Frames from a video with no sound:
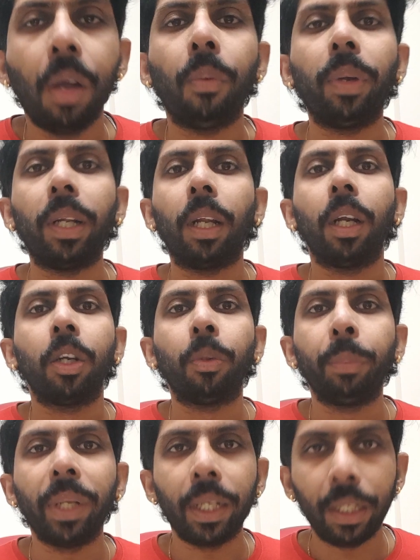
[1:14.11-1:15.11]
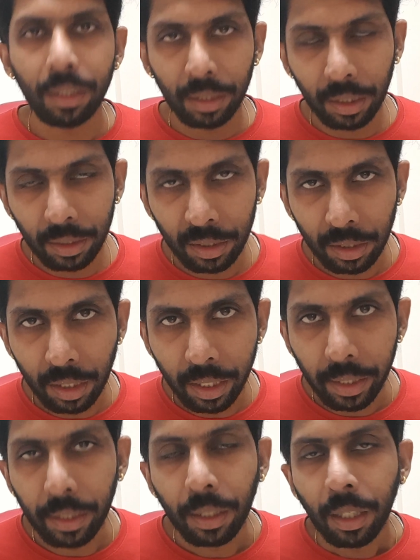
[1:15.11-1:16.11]
Well, to make things
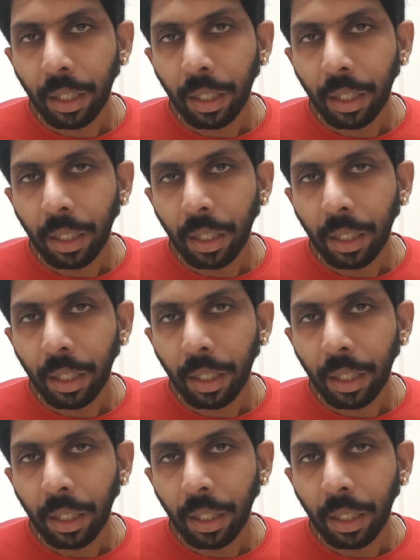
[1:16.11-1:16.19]
clear,